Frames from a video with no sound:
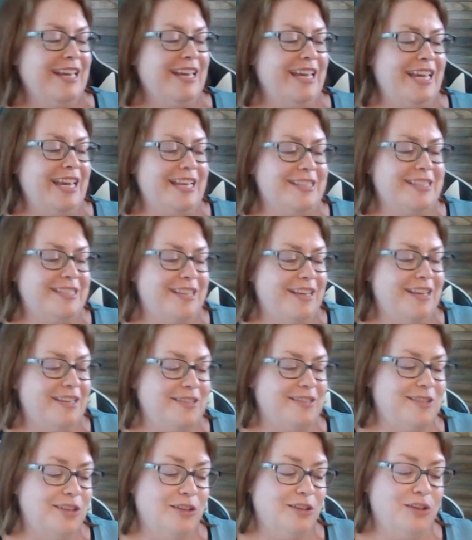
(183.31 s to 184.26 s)
It
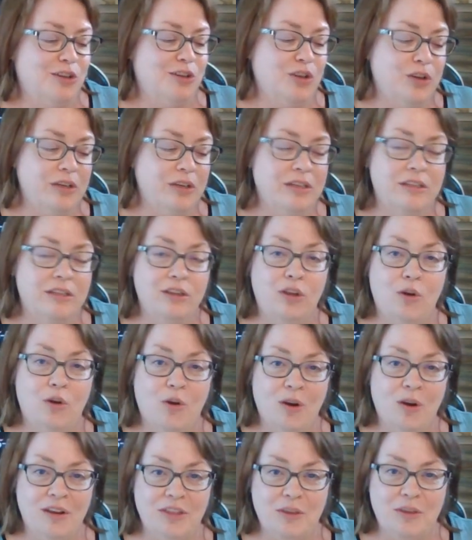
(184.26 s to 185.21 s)
says, "Good
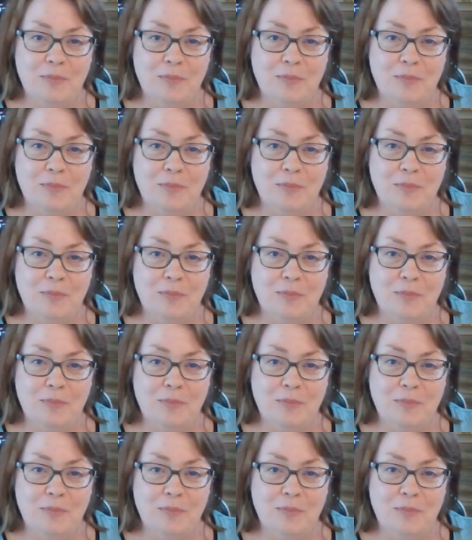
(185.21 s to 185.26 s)
Lord,